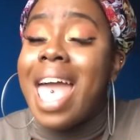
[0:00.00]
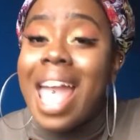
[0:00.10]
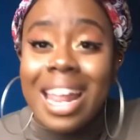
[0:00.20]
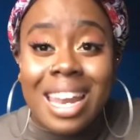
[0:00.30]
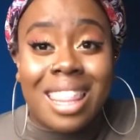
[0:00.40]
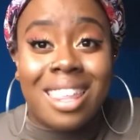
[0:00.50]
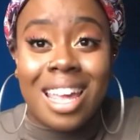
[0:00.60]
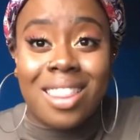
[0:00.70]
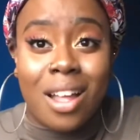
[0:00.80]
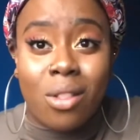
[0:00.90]

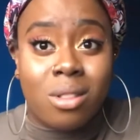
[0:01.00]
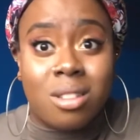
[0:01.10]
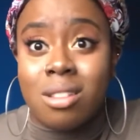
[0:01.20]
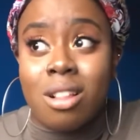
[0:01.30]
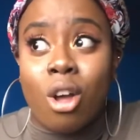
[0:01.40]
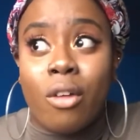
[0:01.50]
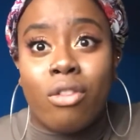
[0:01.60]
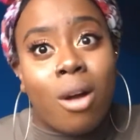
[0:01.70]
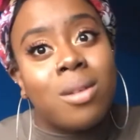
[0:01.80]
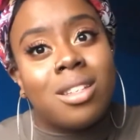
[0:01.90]
anything that
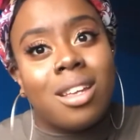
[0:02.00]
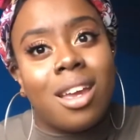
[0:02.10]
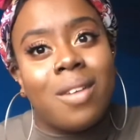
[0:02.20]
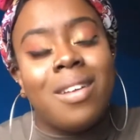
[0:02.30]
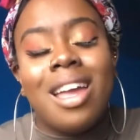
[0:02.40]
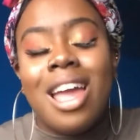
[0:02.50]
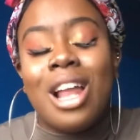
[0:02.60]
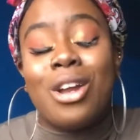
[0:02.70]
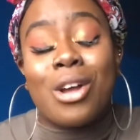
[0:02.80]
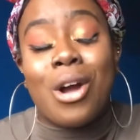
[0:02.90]
life throws at you.
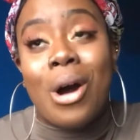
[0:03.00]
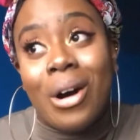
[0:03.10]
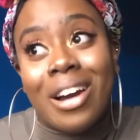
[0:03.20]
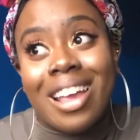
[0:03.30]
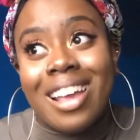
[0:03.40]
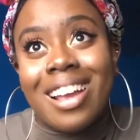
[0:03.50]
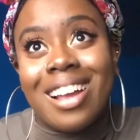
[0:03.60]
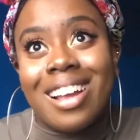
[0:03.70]
Like, I